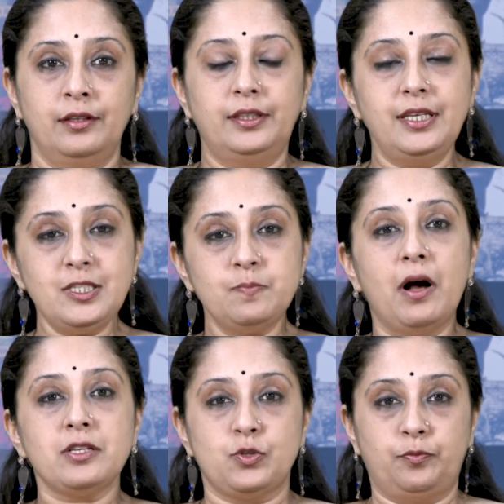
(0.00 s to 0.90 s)
This
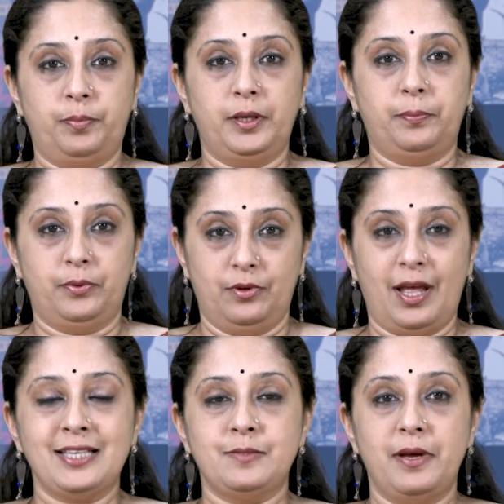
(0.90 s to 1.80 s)
mass of people,
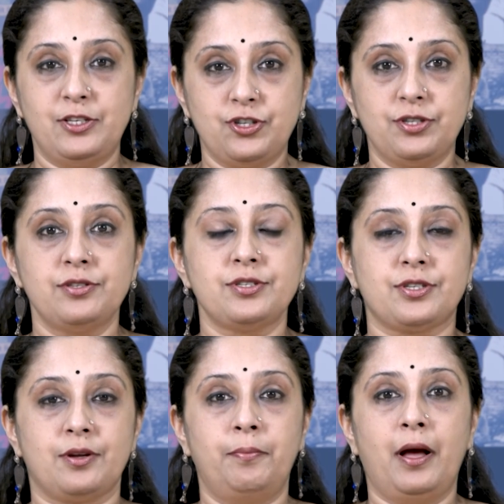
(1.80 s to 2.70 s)
as mentioned
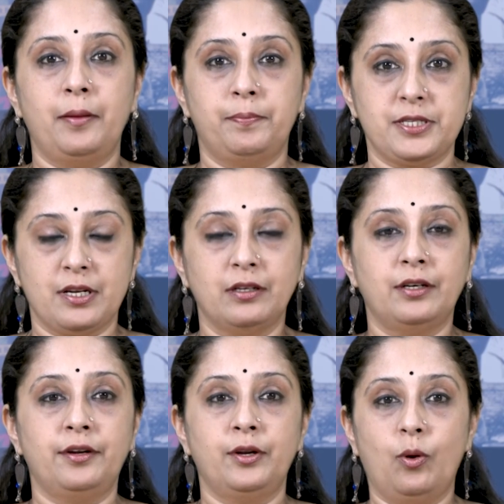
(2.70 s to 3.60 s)
by
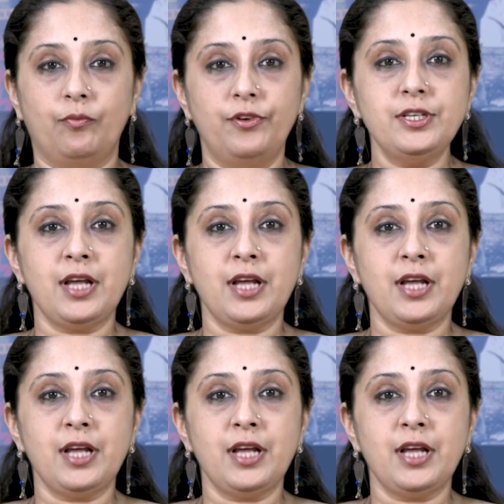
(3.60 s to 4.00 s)
Patankar and Omvit,